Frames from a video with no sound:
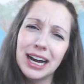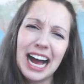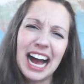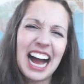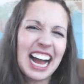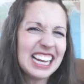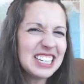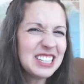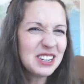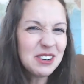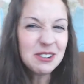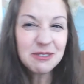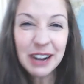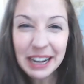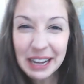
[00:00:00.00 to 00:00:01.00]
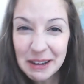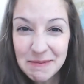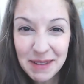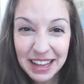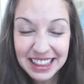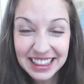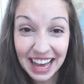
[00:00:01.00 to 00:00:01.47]
I don't
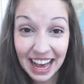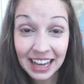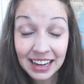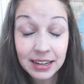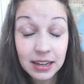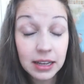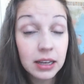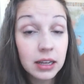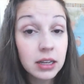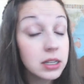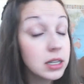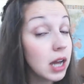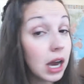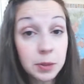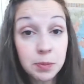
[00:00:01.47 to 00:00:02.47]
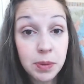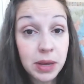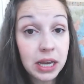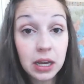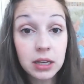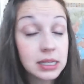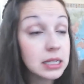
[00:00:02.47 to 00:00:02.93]
recommend that. Not
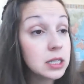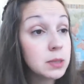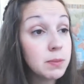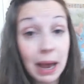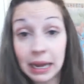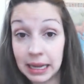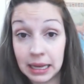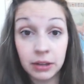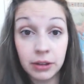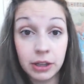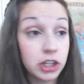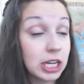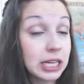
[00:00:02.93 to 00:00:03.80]
because it's bad English,